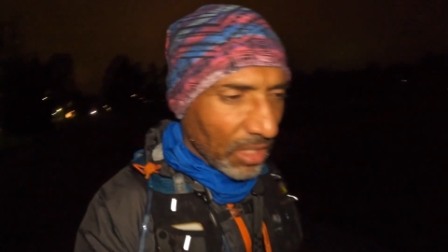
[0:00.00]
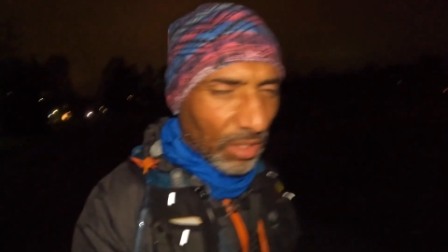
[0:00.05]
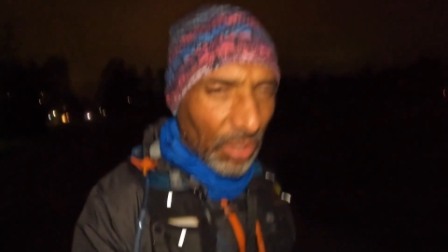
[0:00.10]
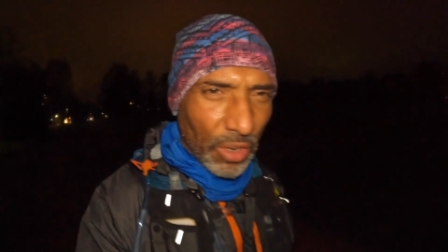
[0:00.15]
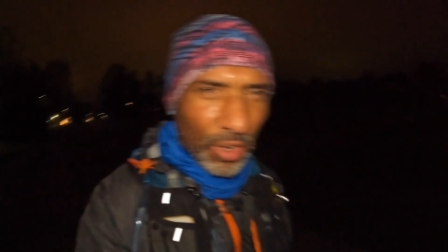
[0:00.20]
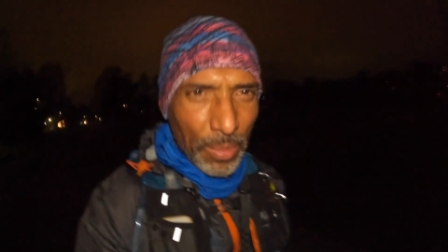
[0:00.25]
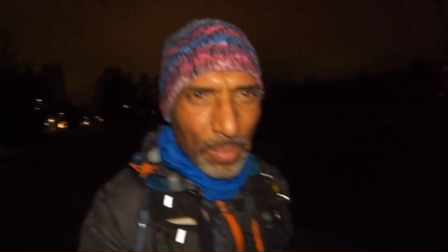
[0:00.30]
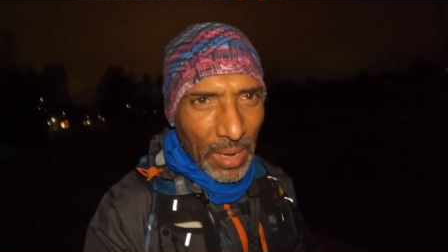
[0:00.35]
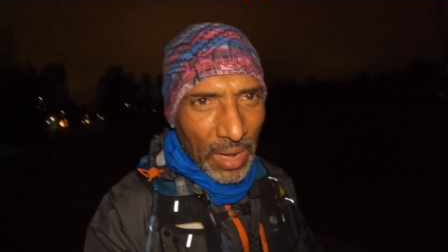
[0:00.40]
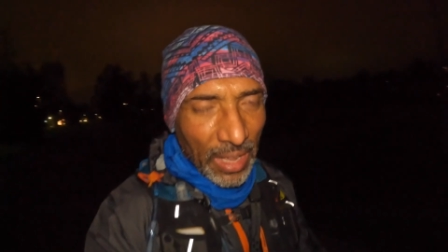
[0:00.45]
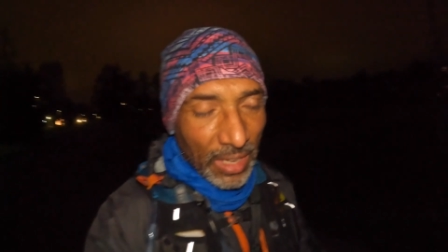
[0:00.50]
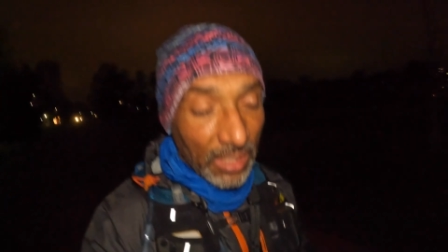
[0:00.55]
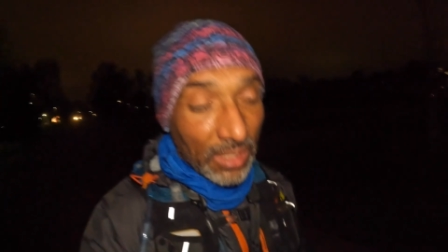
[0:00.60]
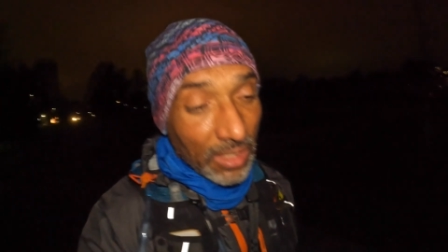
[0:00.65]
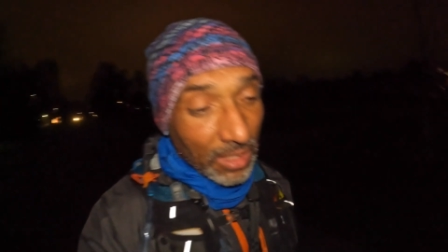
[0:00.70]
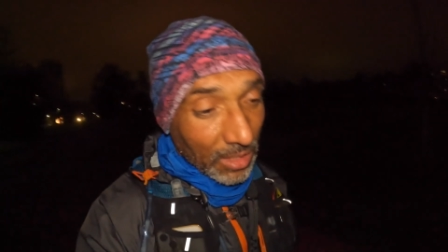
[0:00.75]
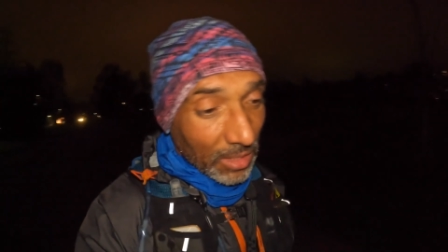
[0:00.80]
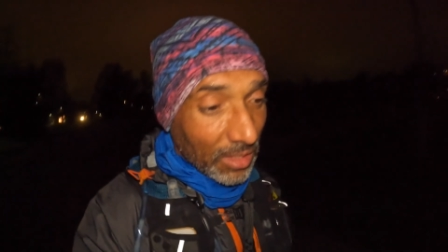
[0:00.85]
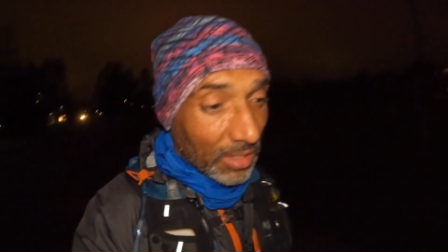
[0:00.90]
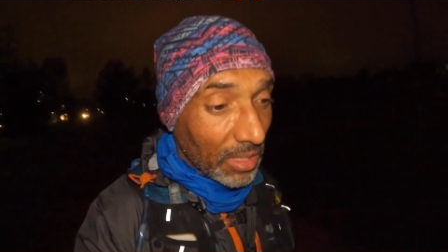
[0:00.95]
it in my legs,
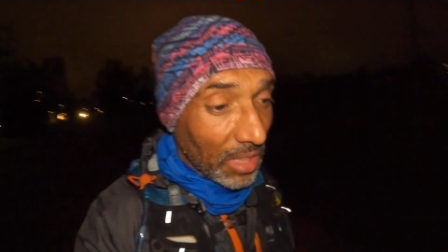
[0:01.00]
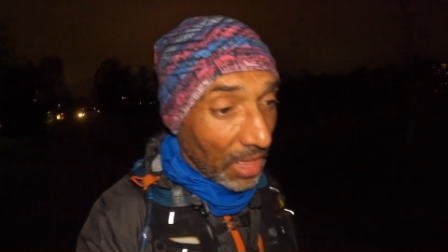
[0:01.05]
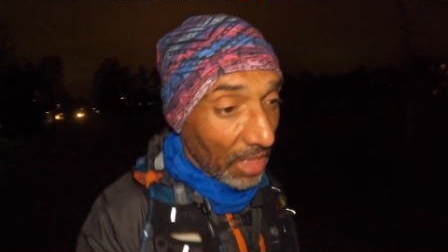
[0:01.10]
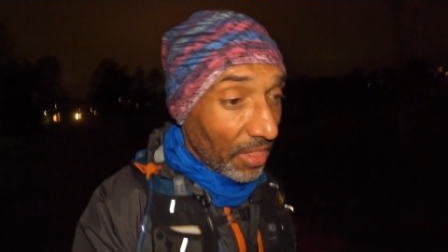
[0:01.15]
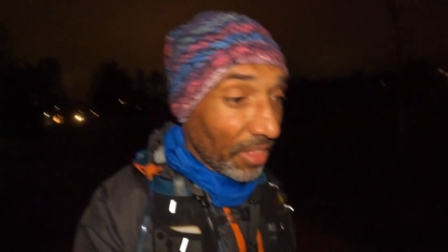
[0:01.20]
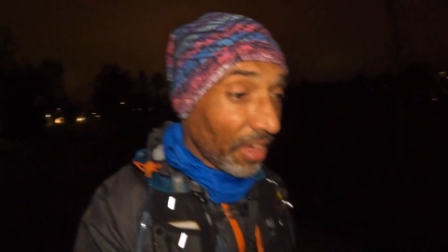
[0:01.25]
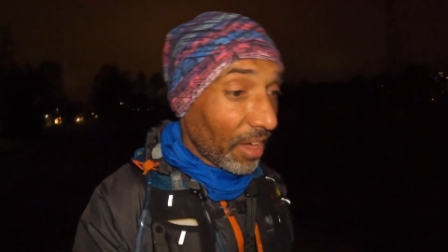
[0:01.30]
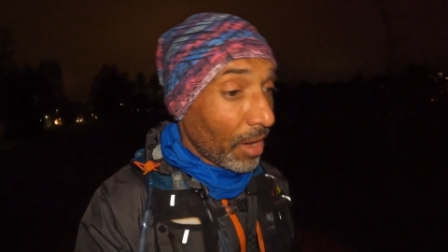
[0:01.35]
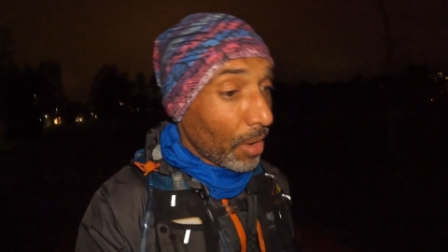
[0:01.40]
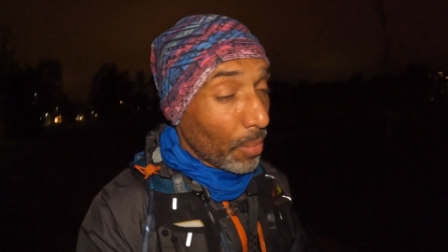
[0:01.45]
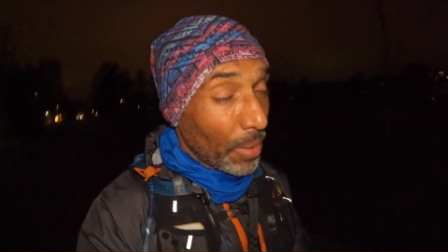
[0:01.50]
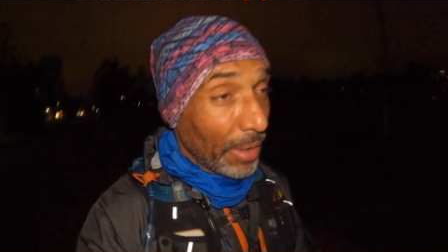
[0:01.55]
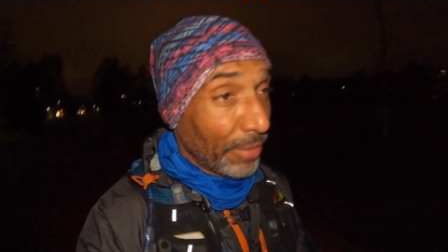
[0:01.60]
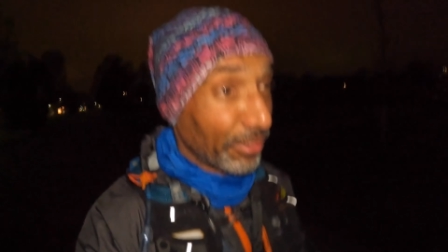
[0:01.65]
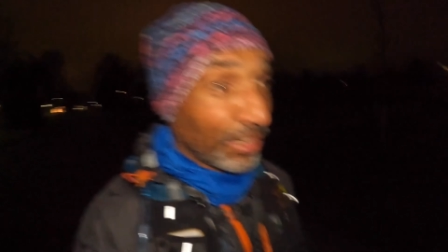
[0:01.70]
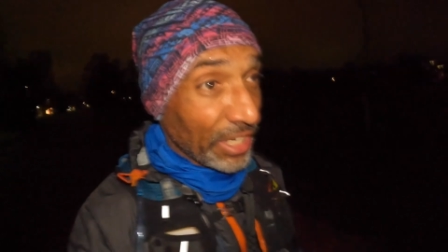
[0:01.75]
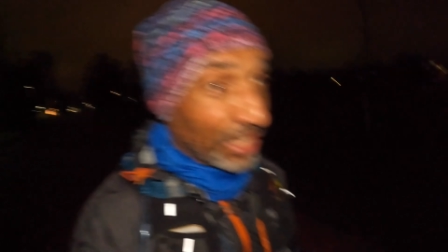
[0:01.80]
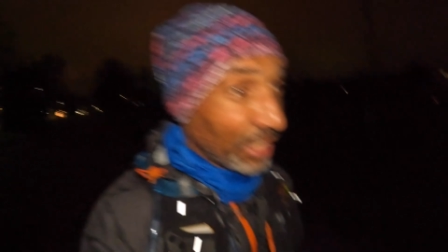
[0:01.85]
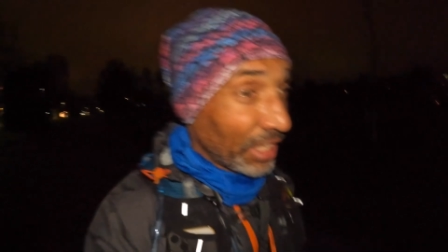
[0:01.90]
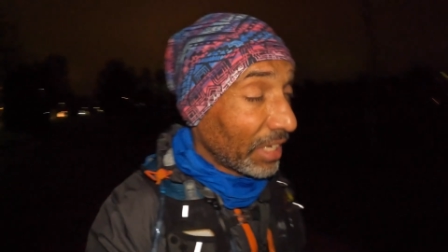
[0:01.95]
because they are well
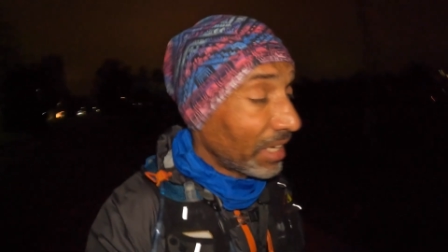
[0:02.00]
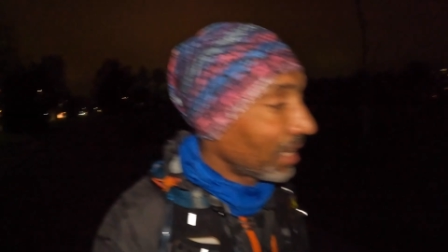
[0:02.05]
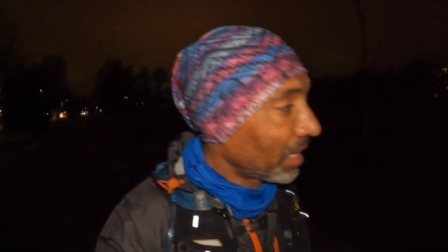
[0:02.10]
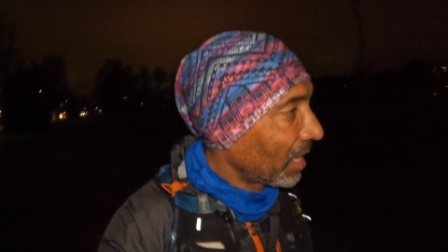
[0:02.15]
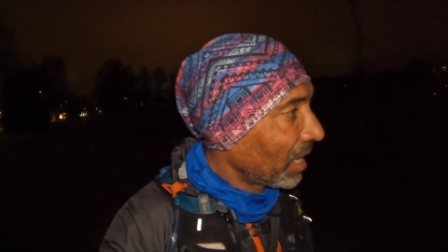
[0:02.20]
rested.